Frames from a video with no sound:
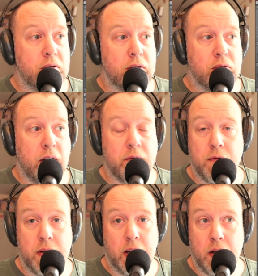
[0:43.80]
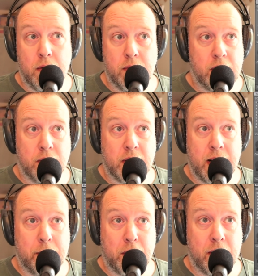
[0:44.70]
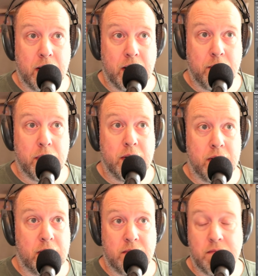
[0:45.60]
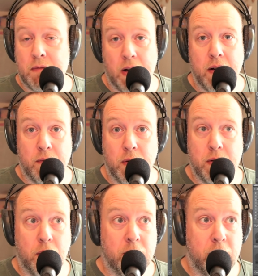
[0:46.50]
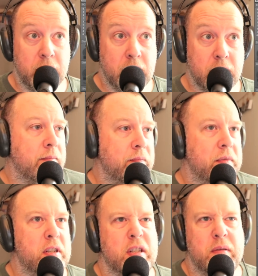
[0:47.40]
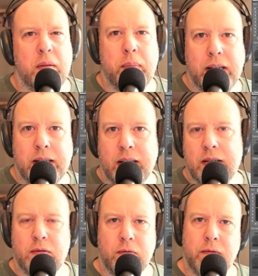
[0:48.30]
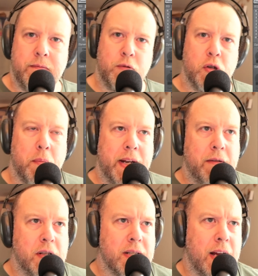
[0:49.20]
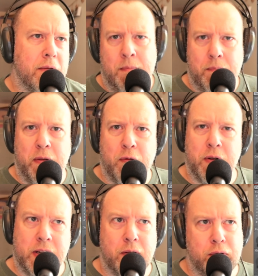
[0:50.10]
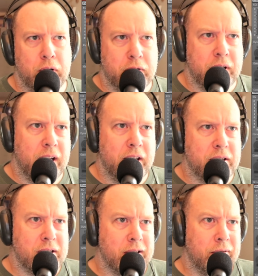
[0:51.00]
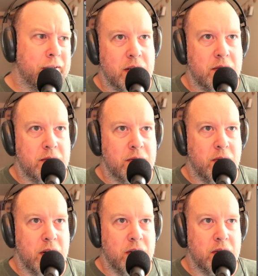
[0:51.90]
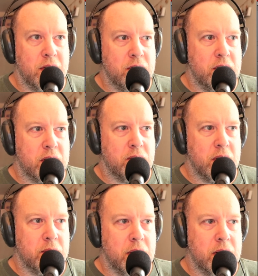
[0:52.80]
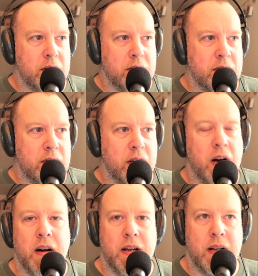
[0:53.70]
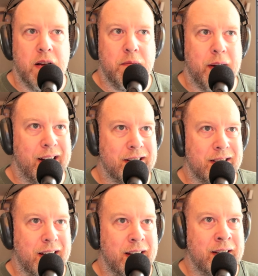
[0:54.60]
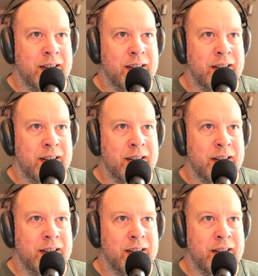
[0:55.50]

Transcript: straightforward EQ. It's not dynamic or anything, but it's kind of what you want when you're doing just your basic sort of chopping out your sound before it goes on to other stuff quite a lot. You just want to be your high and low pass there